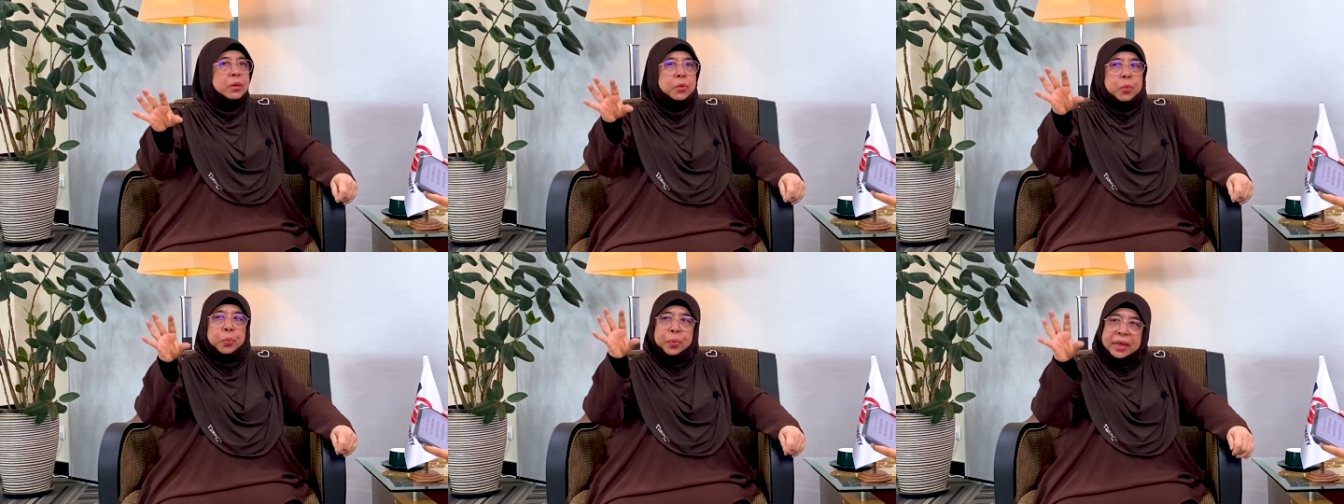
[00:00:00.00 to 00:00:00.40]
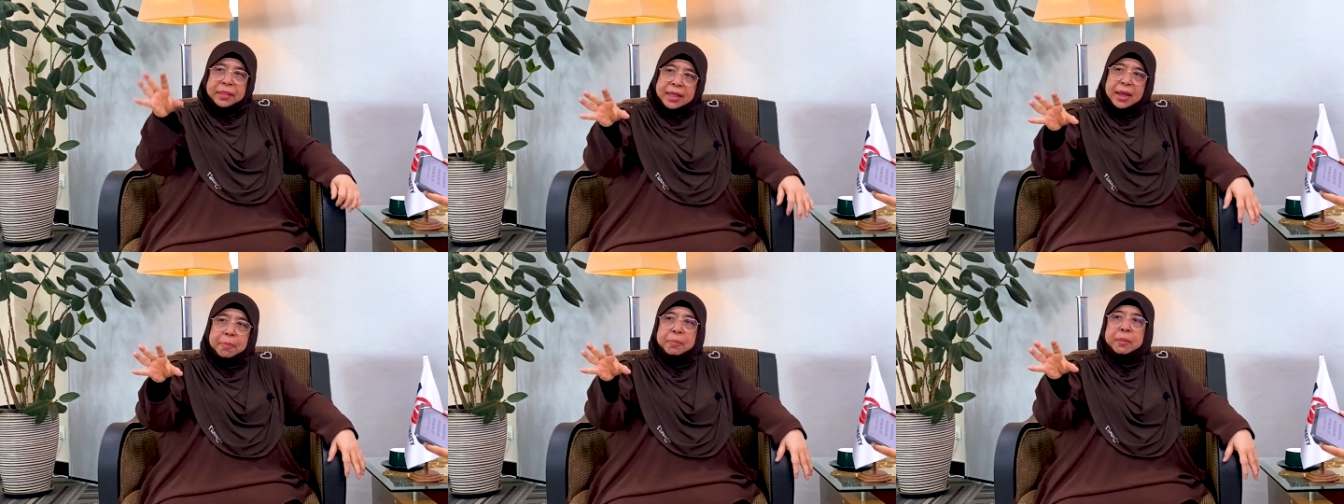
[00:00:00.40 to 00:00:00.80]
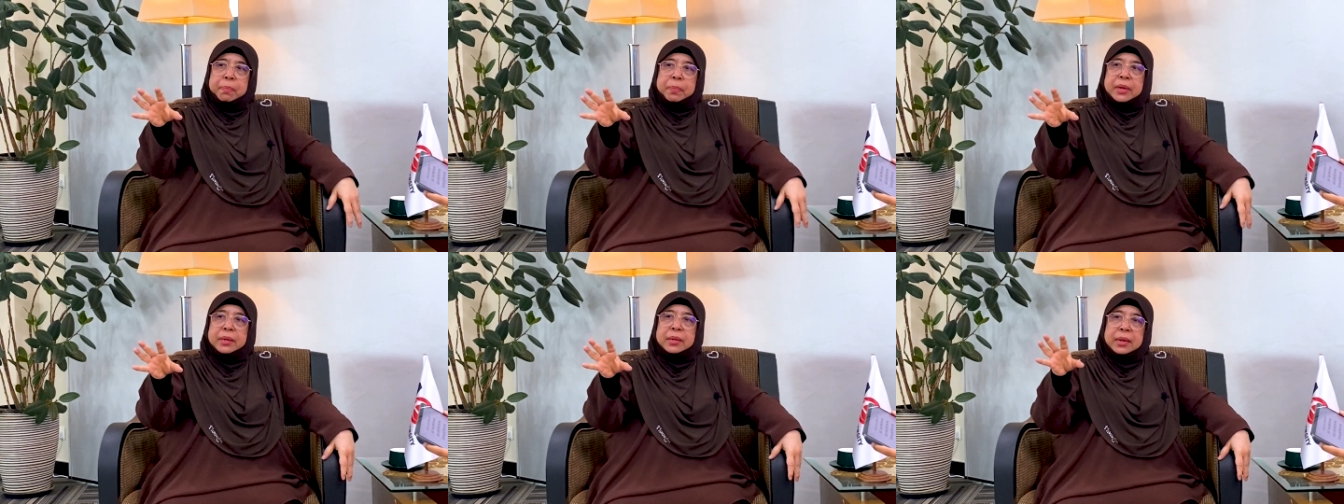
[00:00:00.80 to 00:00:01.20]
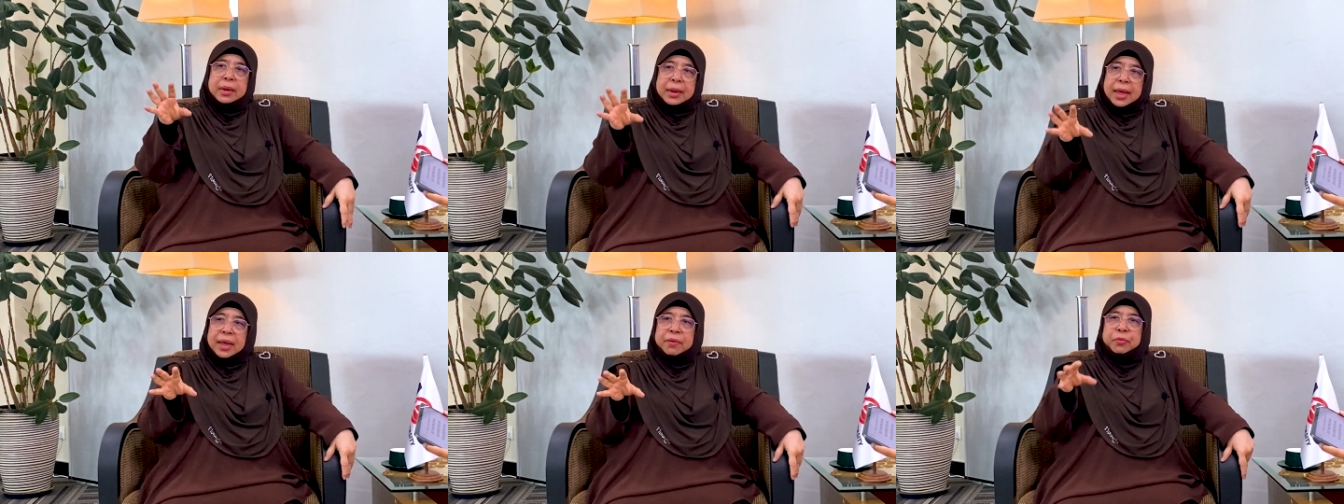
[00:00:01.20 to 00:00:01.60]
So with that purpose
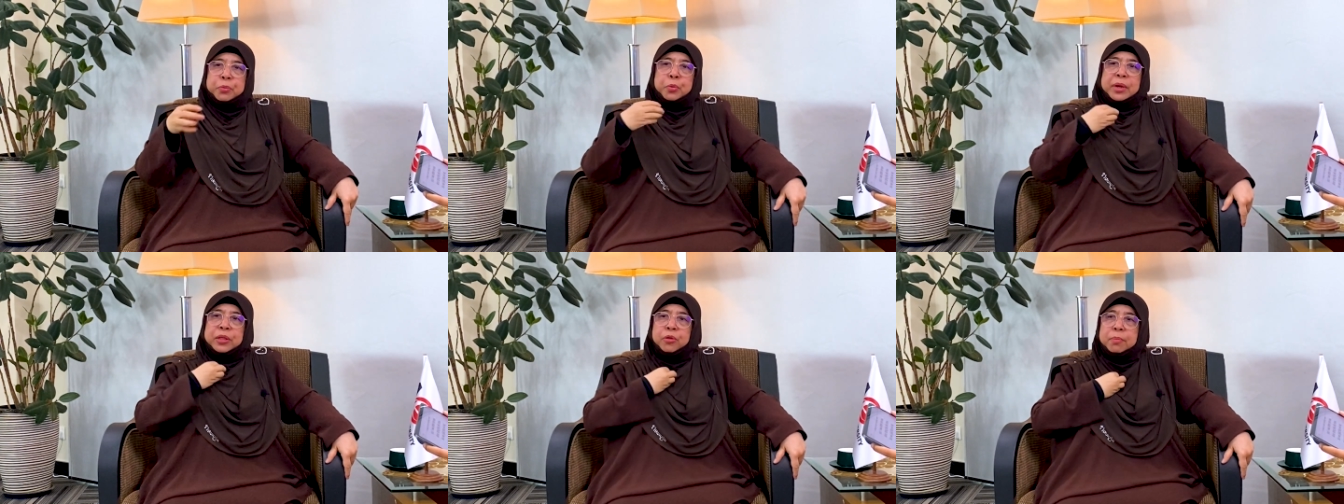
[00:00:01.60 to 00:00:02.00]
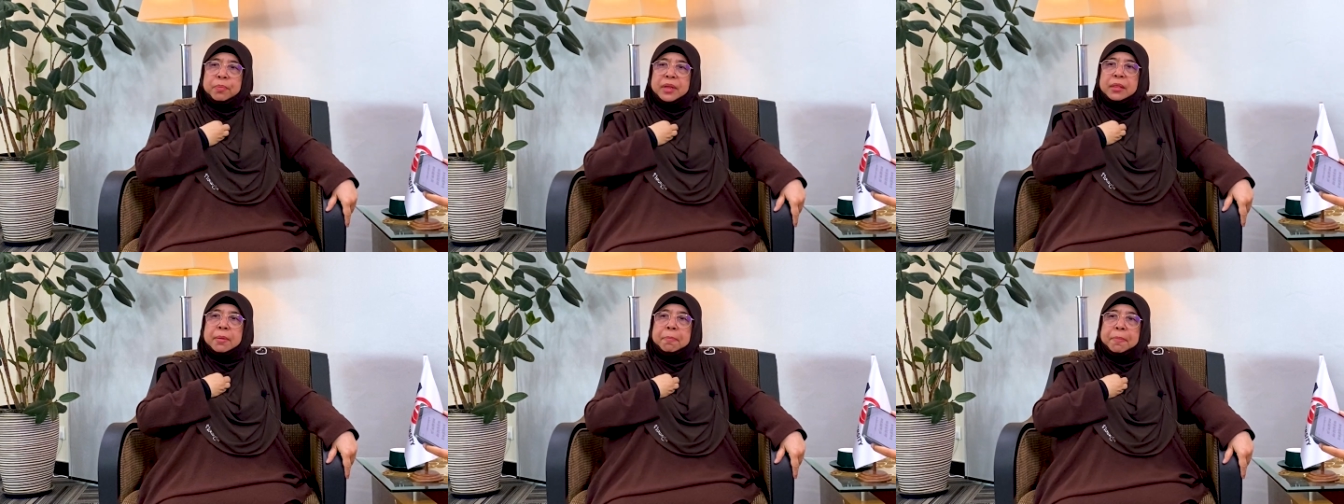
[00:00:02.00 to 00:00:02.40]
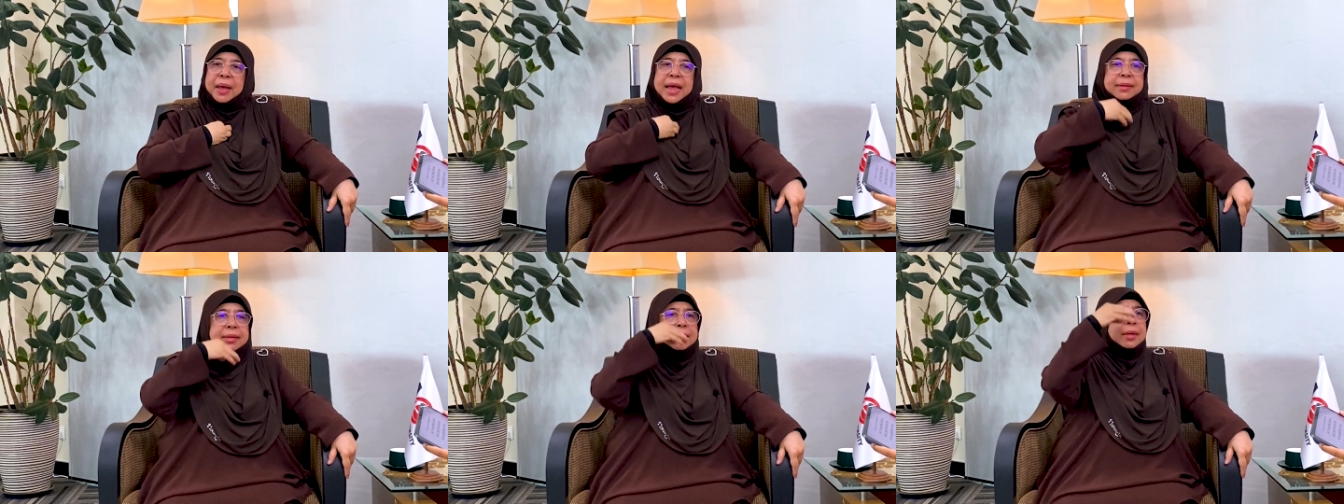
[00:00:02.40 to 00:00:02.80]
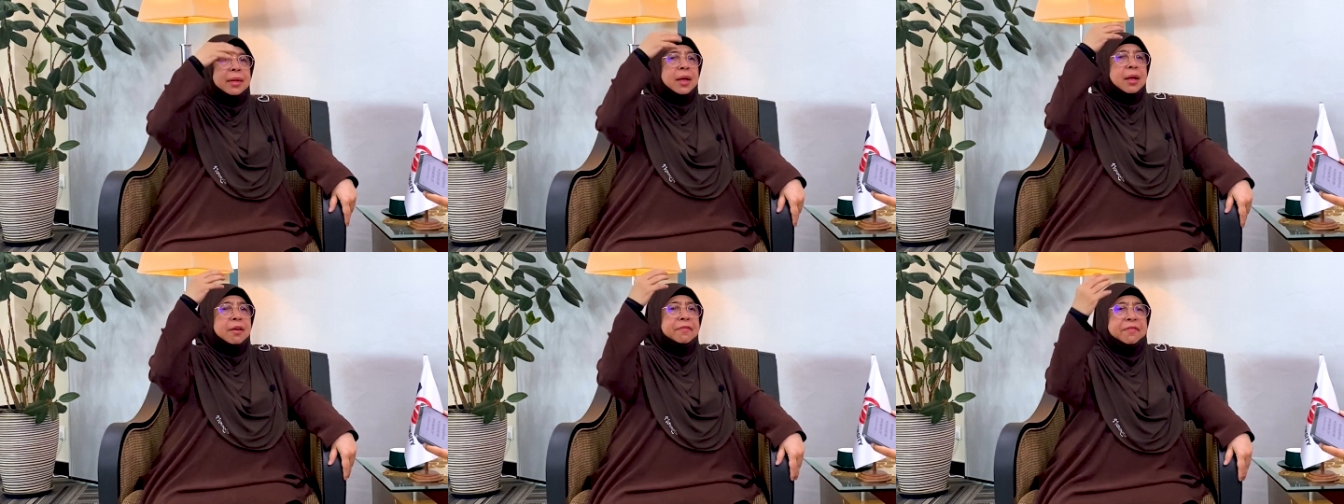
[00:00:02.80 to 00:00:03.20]
in life, you want to be the best
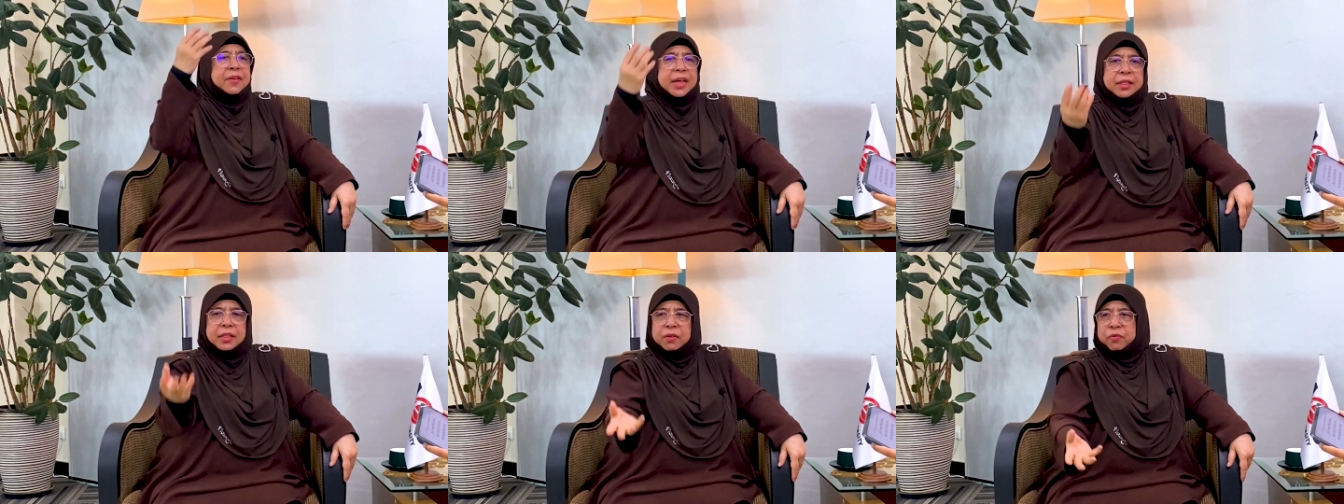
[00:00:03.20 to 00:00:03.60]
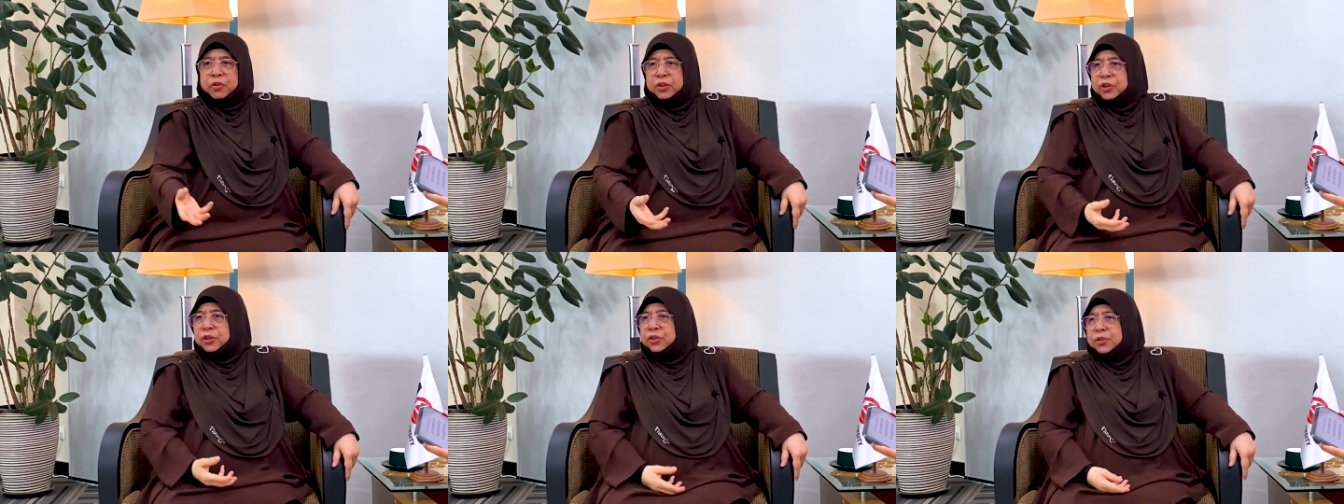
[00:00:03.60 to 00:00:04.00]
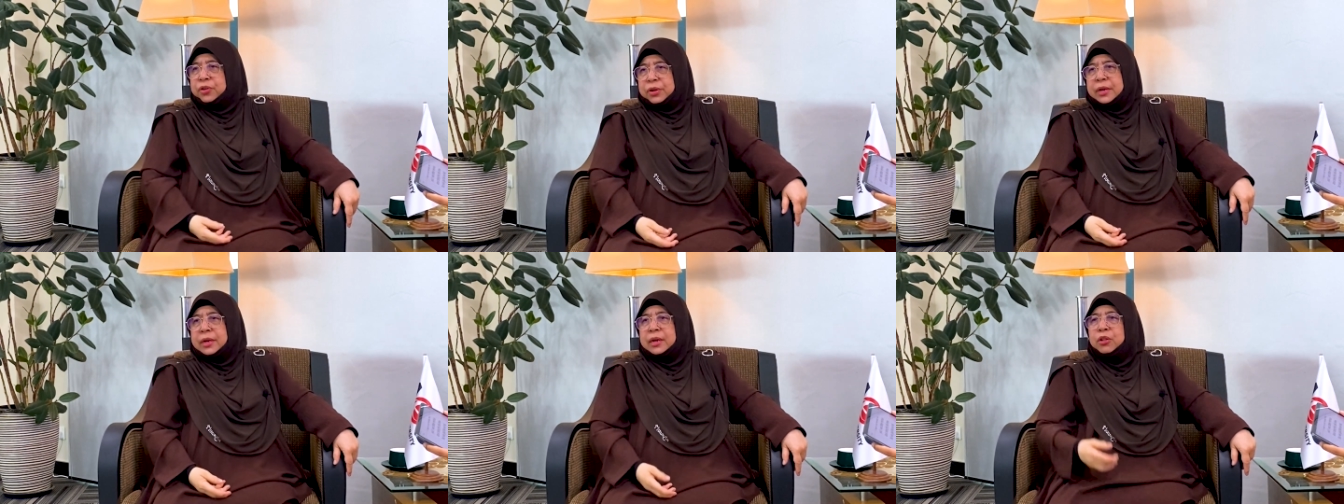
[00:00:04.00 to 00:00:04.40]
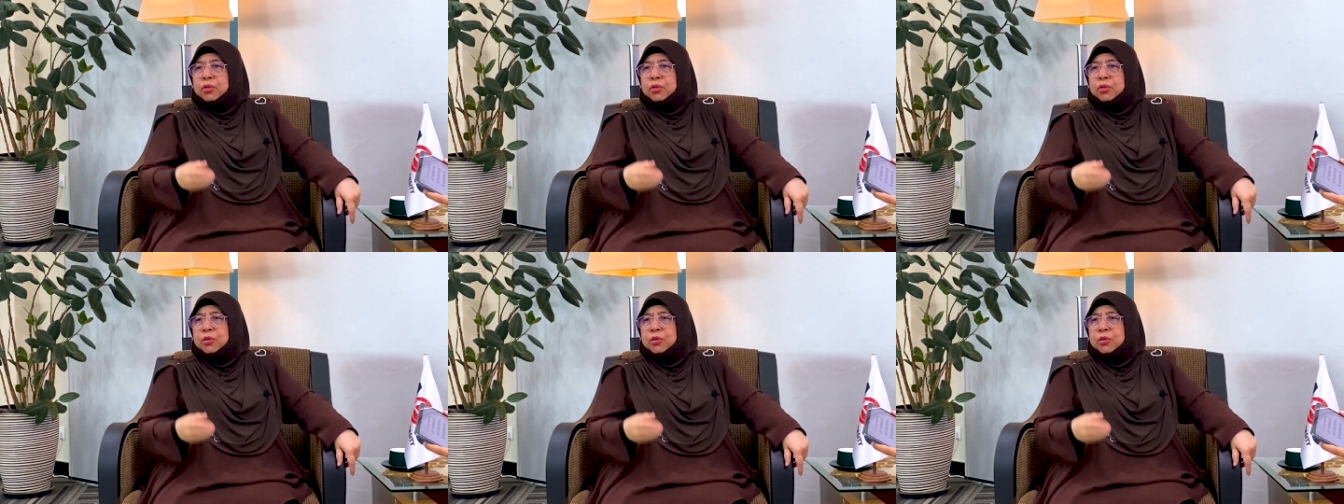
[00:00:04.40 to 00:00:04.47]
father for your children.